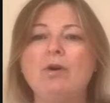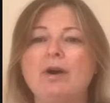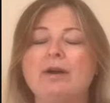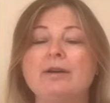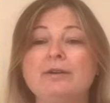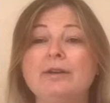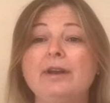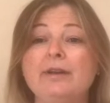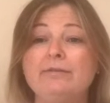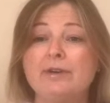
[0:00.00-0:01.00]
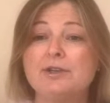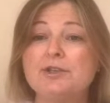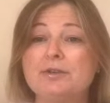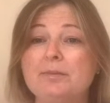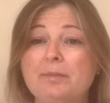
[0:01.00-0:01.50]
are a good and
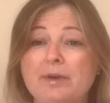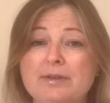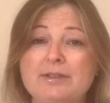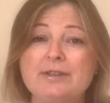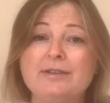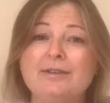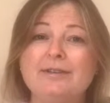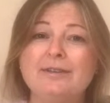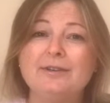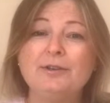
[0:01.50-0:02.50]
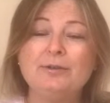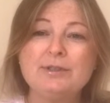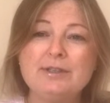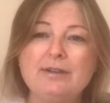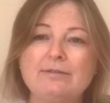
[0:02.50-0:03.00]
virtual person
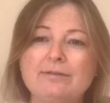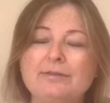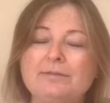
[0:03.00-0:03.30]
yourself.